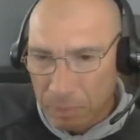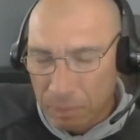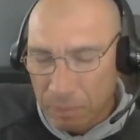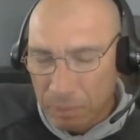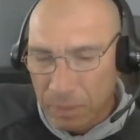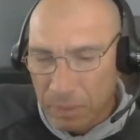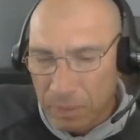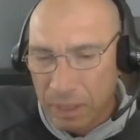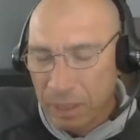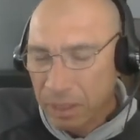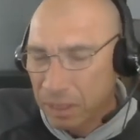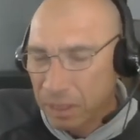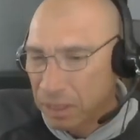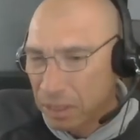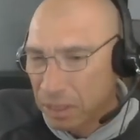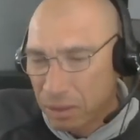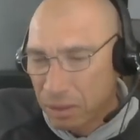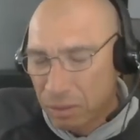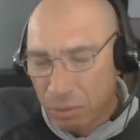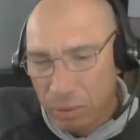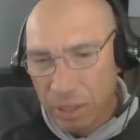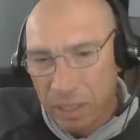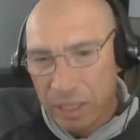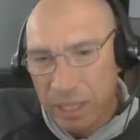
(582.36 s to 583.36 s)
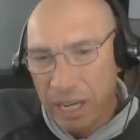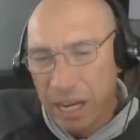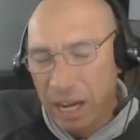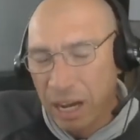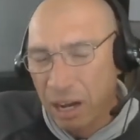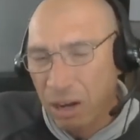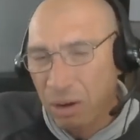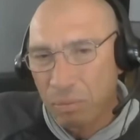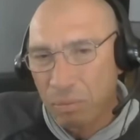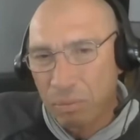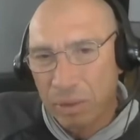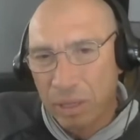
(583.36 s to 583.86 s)
it just really
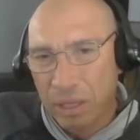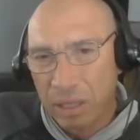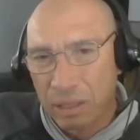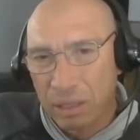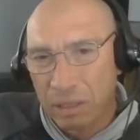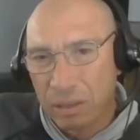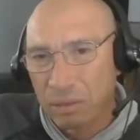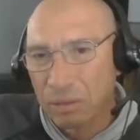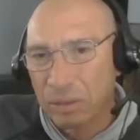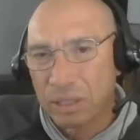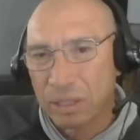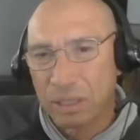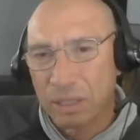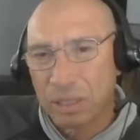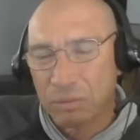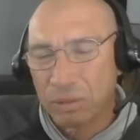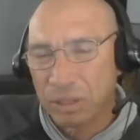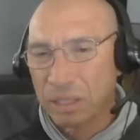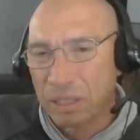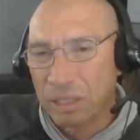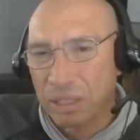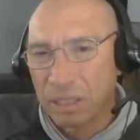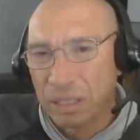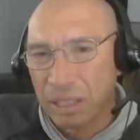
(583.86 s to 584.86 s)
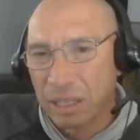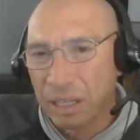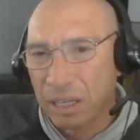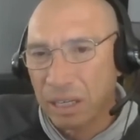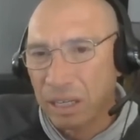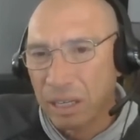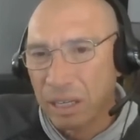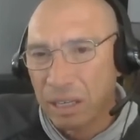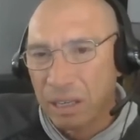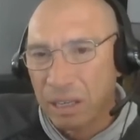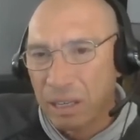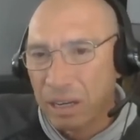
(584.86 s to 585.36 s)
helped me. You know, it was a
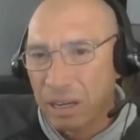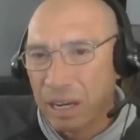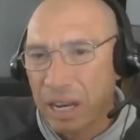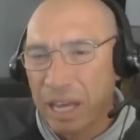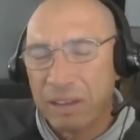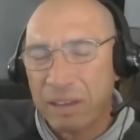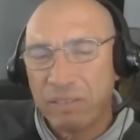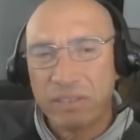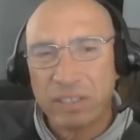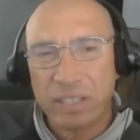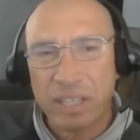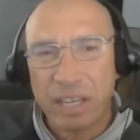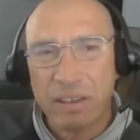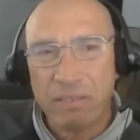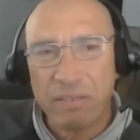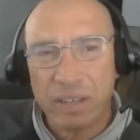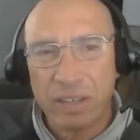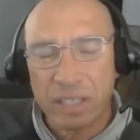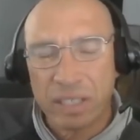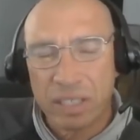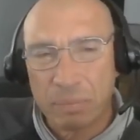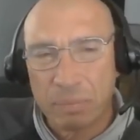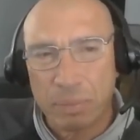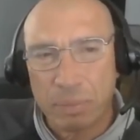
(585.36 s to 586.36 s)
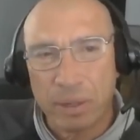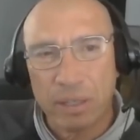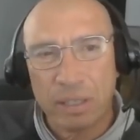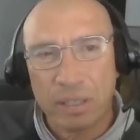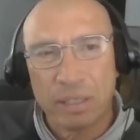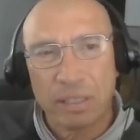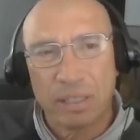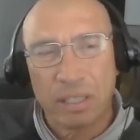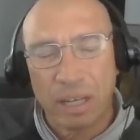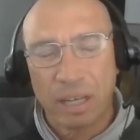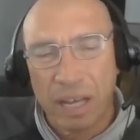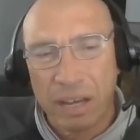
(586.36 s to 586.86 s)
life-saving
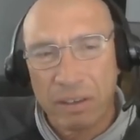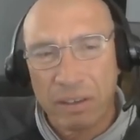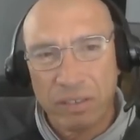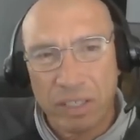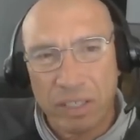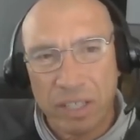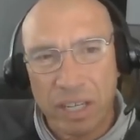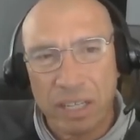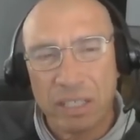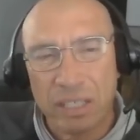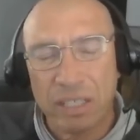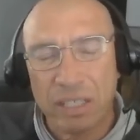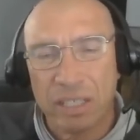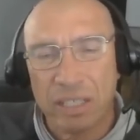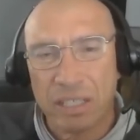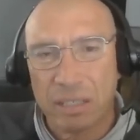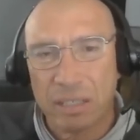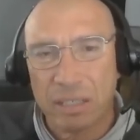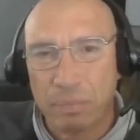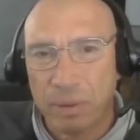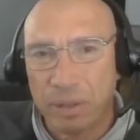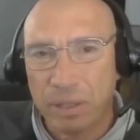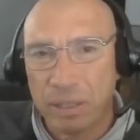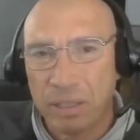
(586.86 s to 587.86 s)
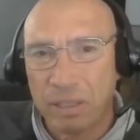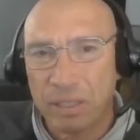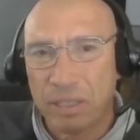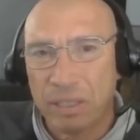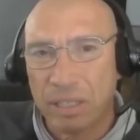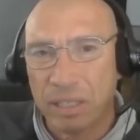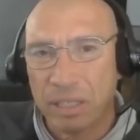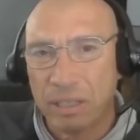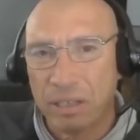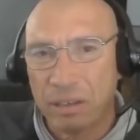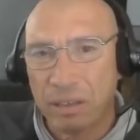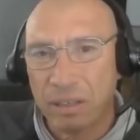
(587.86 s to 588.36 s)
experience, a life-changing experience
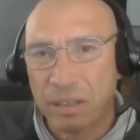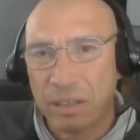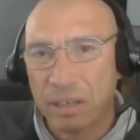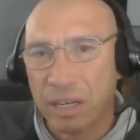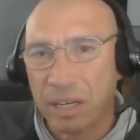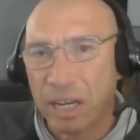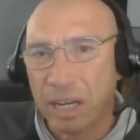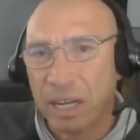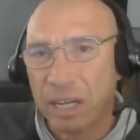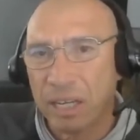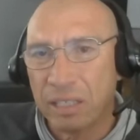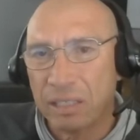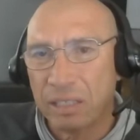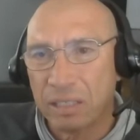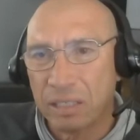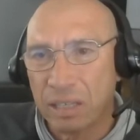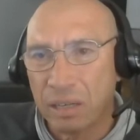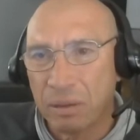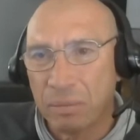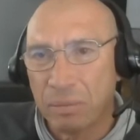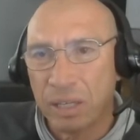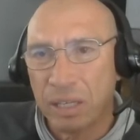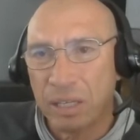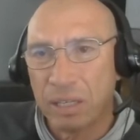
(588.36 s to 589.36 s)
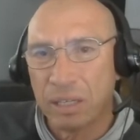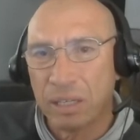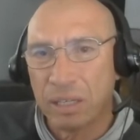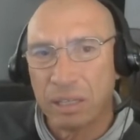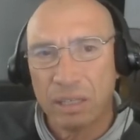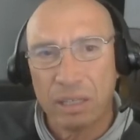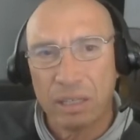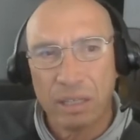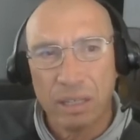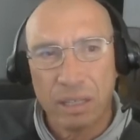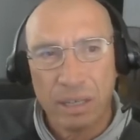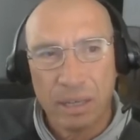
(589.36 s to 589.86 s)
to hear other guys come in,
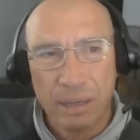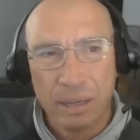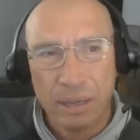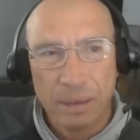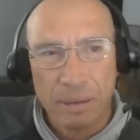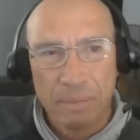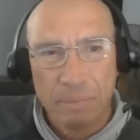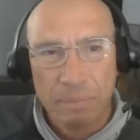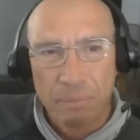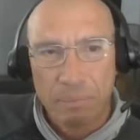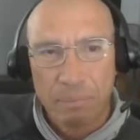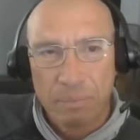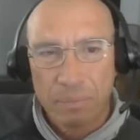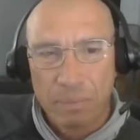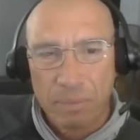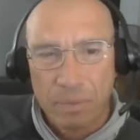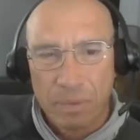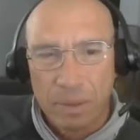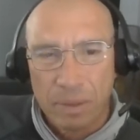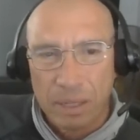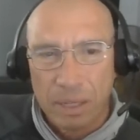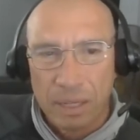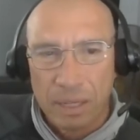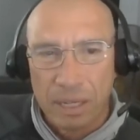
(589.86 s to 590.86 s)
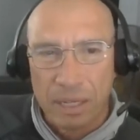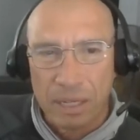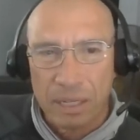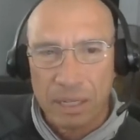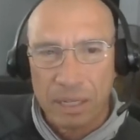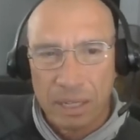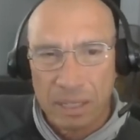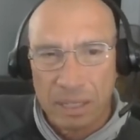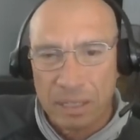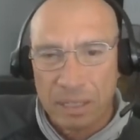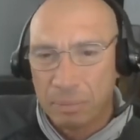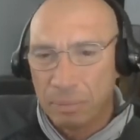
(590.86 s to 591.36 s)

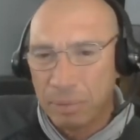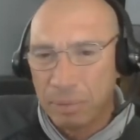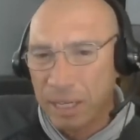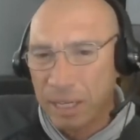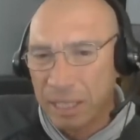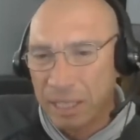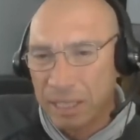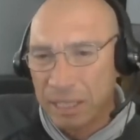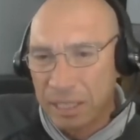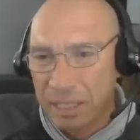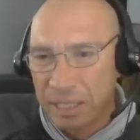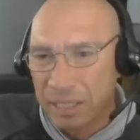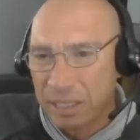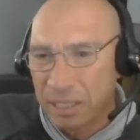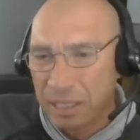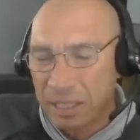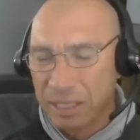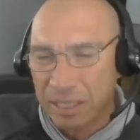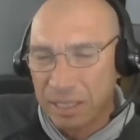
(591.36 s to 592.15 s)
and to be at this